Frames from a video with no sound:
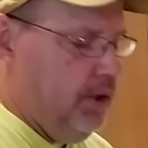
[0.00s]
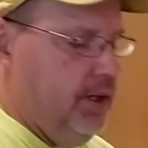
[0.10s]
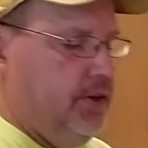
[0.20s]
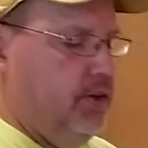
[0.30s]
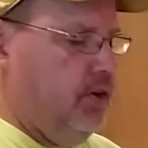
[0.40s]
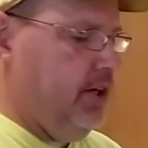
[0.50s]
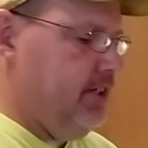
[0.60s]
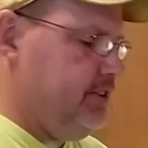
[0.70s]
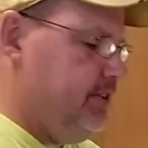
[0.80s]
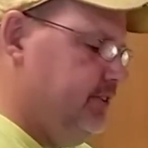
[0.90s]
when you do
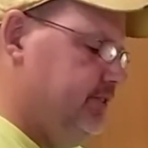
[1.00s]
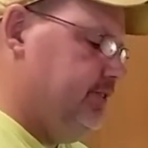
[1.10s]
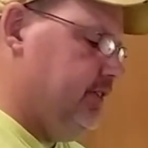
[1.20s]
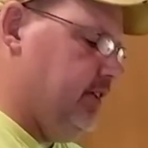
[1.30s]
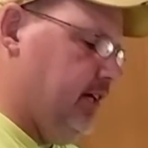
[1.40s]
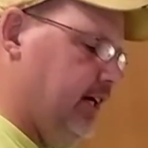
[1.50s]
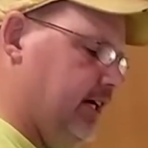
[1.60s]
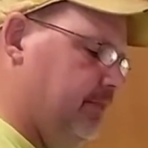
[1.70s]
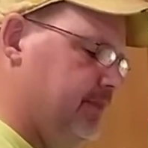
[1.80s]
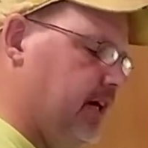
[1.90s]
this, it
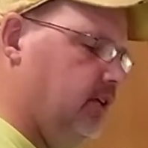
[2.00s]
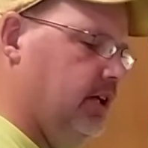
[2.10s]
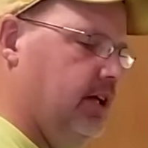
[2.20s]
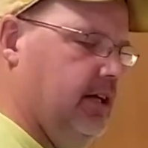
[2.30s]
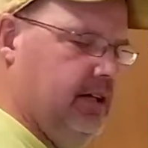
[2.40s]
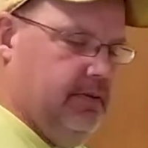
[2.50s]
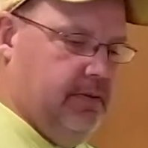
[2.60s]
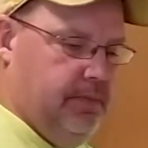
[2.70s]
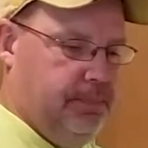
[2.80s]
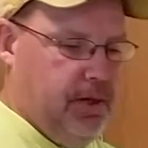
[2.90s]
comes out
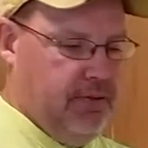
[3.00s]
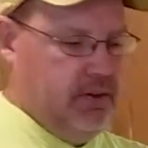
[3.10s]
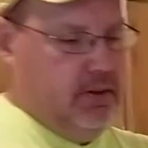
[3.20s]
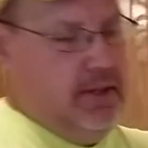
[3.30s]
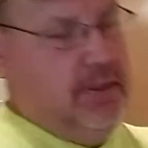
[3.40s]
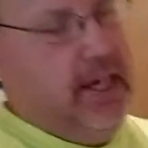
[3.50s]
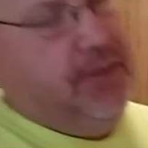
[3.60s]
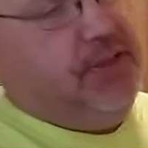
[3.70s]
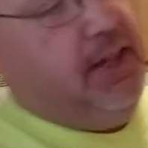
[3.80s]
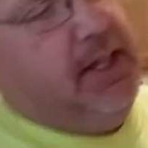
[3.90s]
perfectly
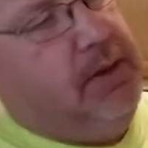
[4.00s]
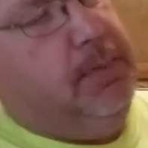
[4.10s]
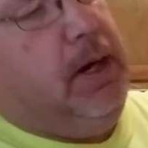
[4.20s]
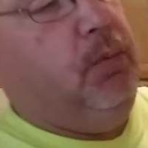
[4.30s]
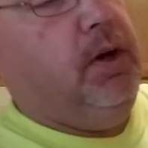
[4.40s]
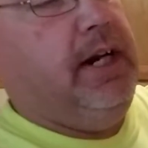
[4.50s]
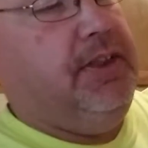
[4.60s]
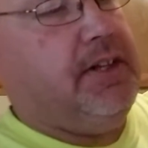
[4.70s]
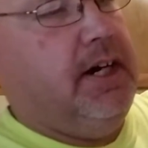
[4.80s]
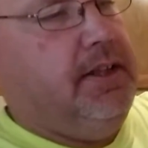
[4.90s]
that thin, about
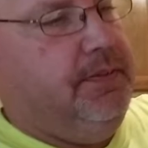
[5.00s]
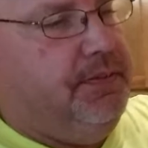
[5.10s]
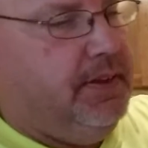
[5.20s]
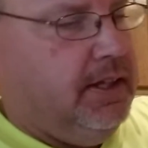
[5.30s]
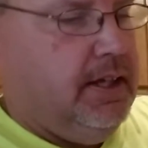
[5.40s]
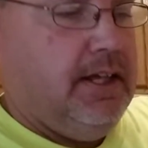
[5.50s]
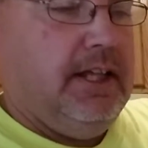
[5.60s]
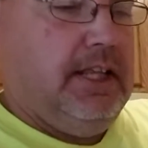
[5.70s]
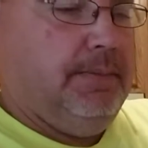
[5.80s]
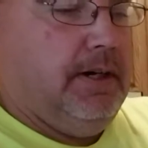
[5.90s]
1/8 cut, and